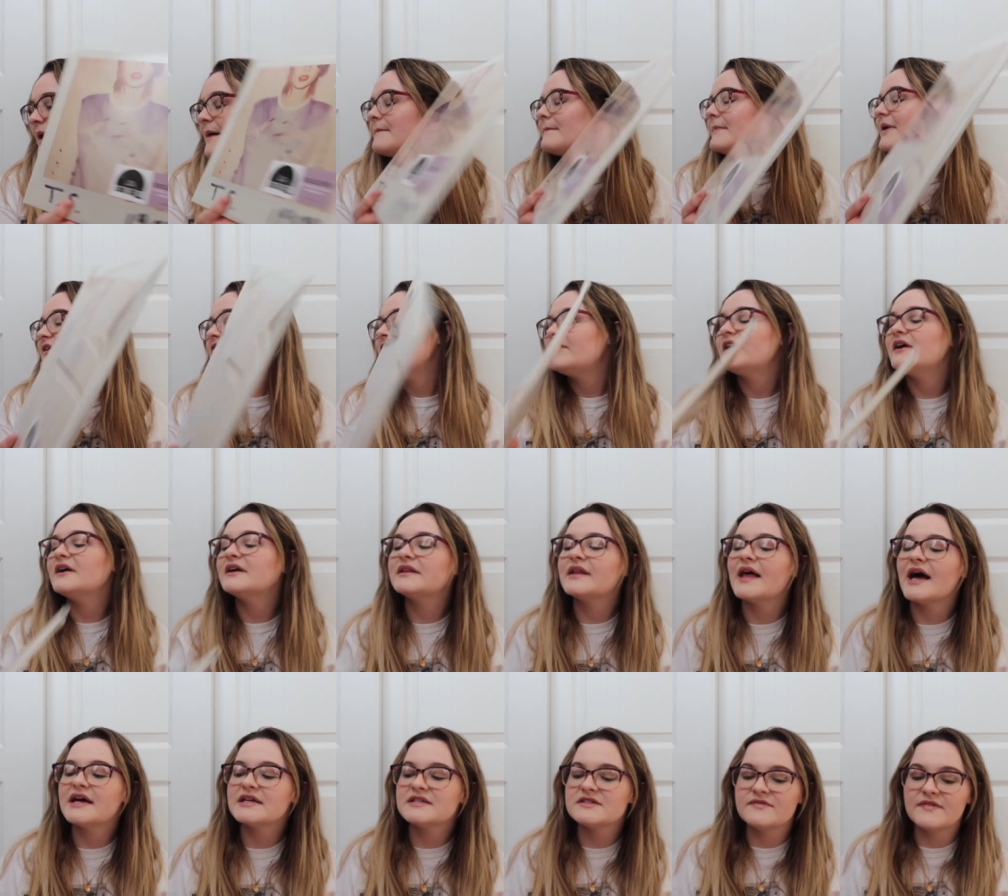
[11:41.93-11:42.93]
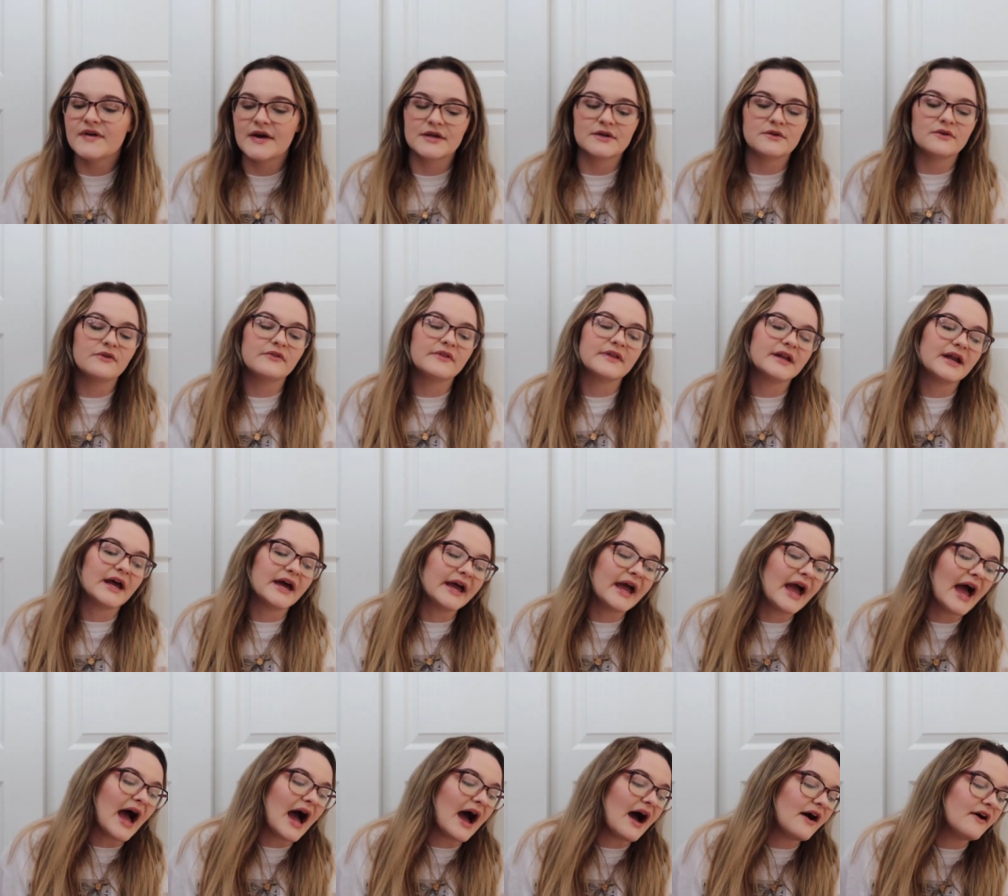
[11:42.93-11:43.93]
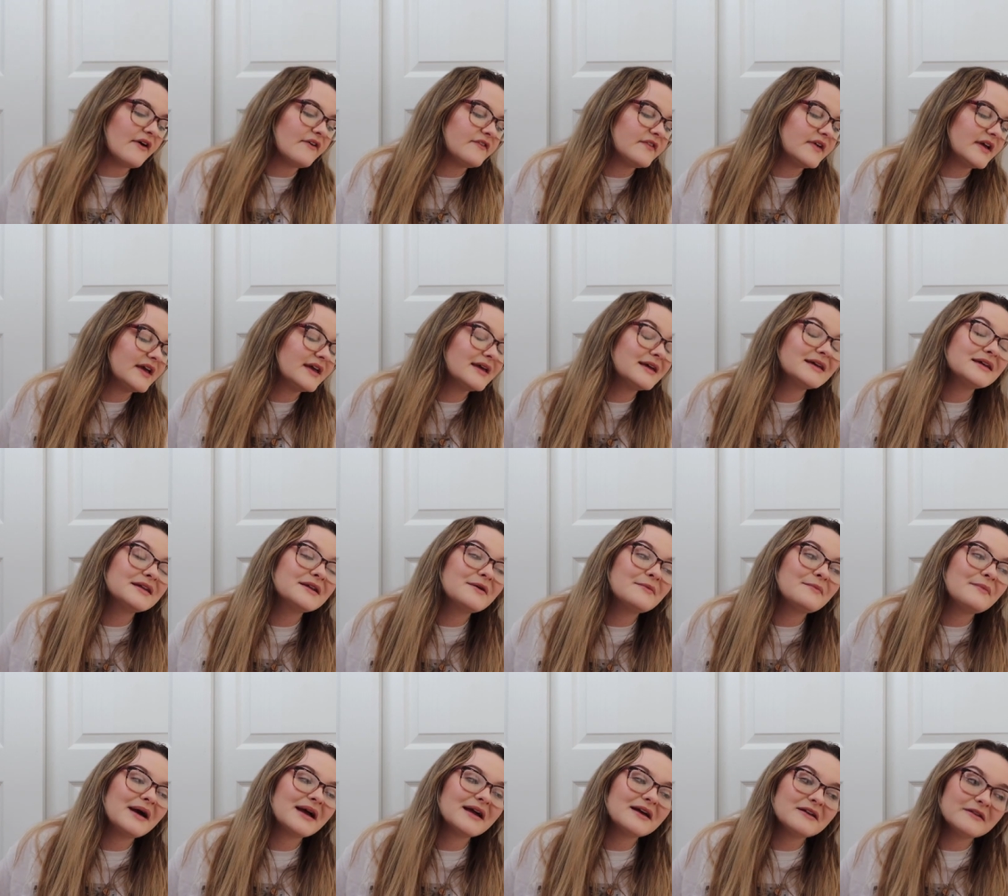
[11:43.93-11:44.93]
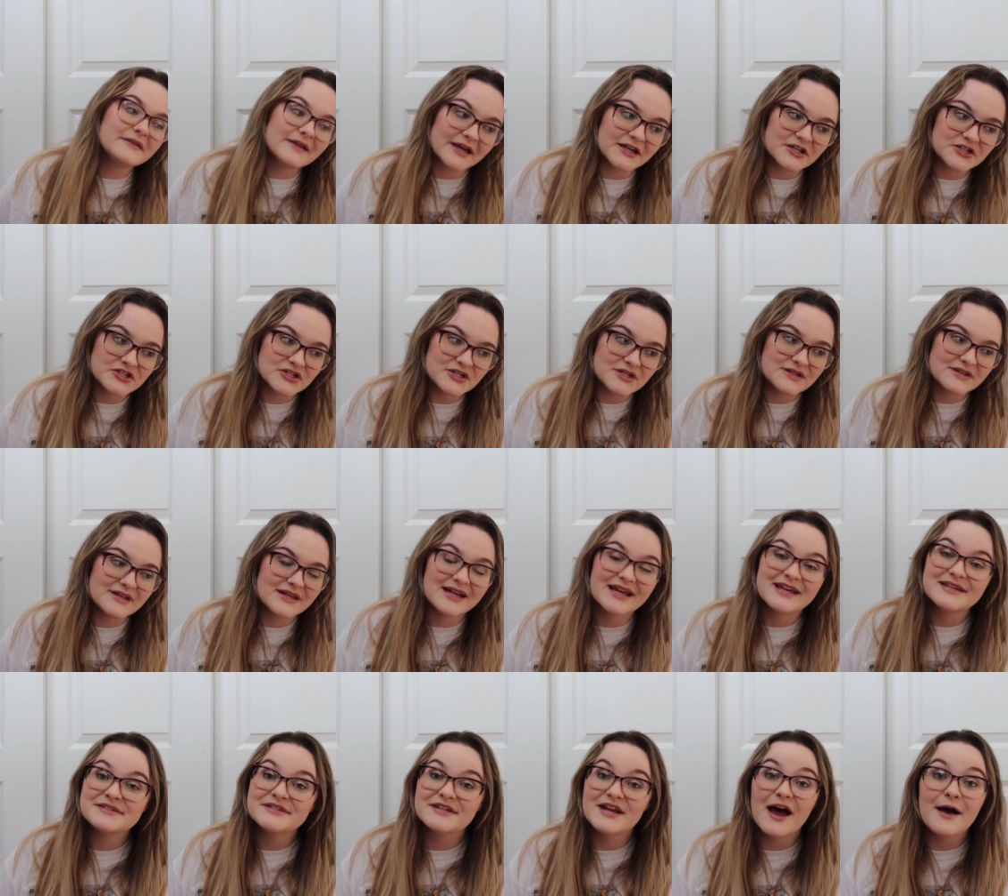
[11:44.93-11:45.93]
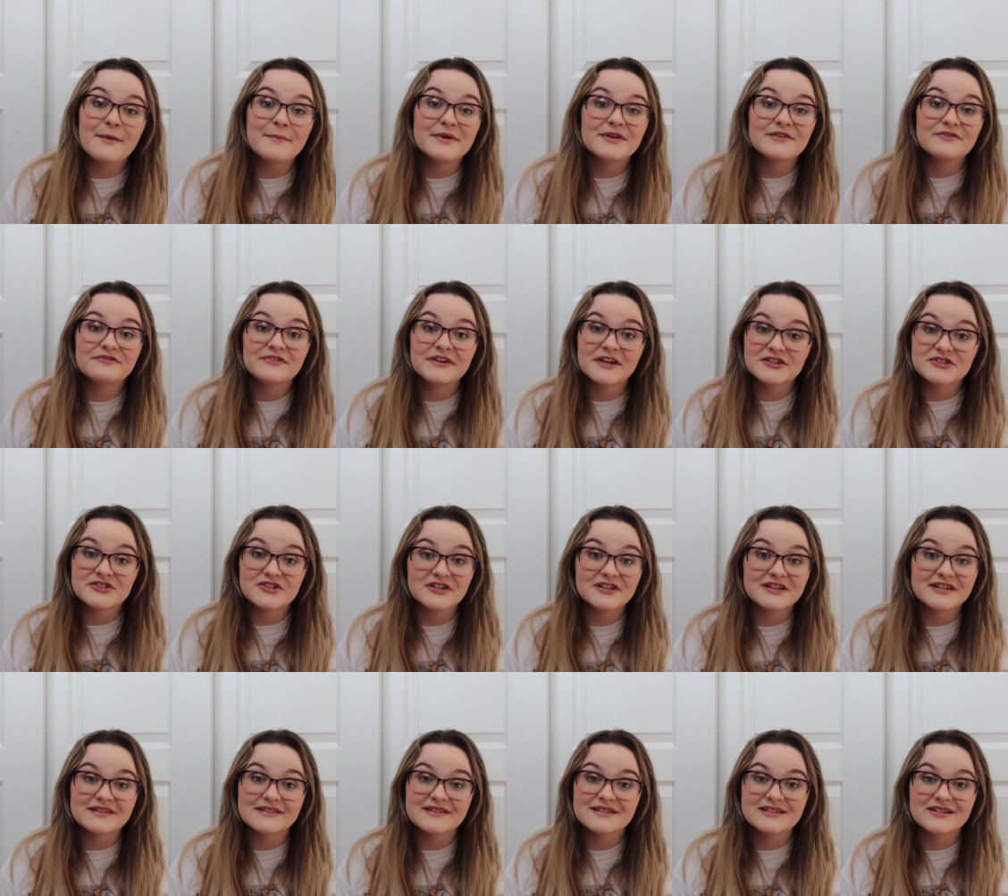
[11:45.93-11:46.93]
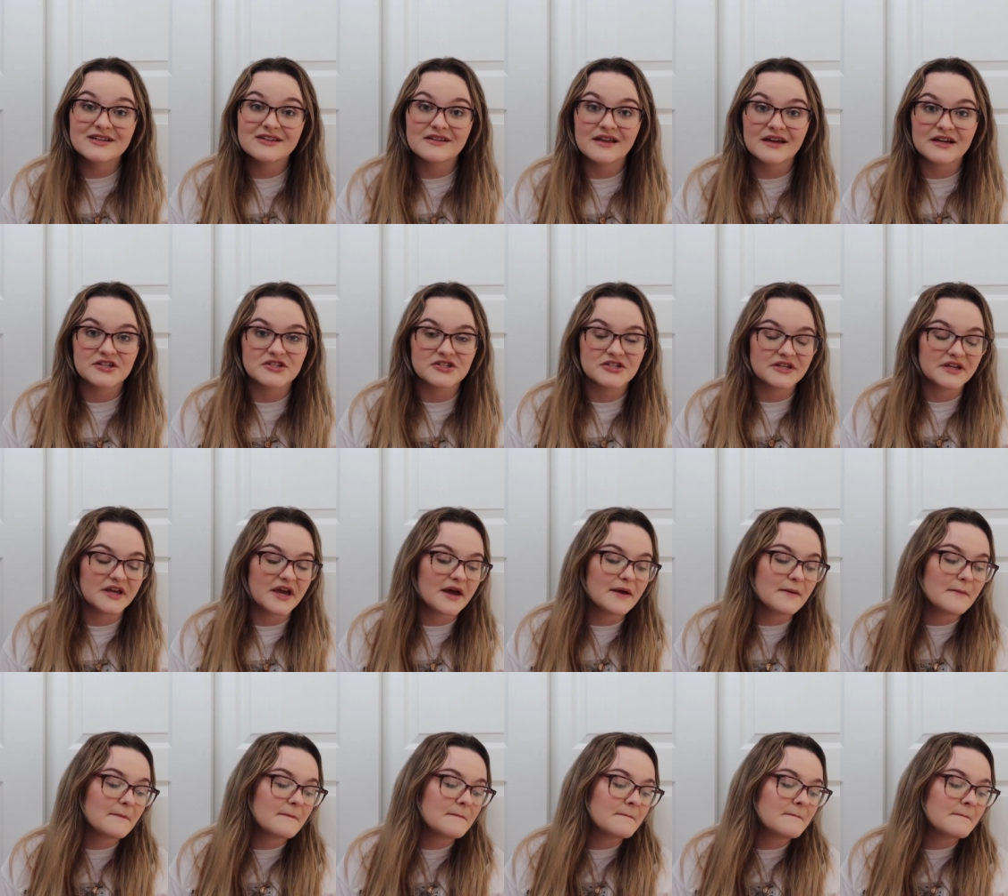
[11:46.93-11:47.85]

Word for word: my very last vinyl that I have in my collection that has not been featured in this collection yet.